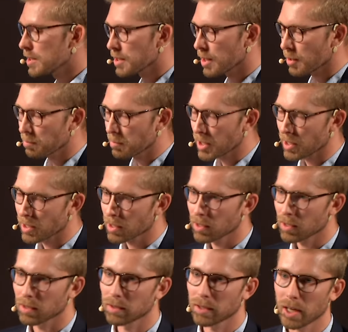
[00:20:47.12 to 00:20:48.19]
SAP,
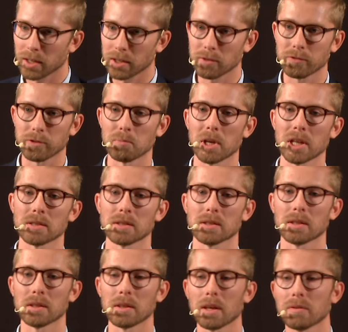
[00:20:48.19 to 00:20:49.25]
and that information
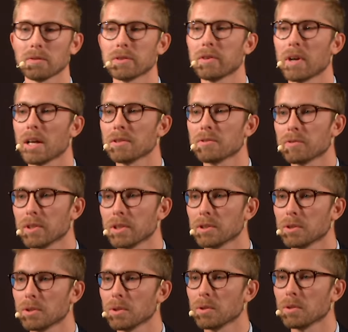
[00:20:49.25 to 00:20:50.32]
is then transferred
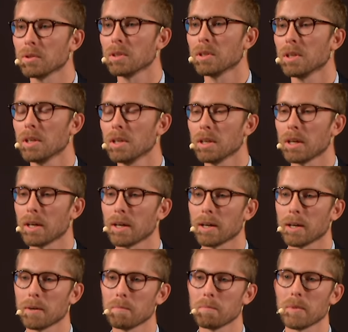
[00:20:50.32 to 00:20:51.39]
to
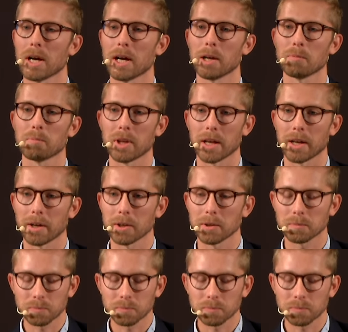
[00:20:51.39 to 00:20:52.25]
iPlanner.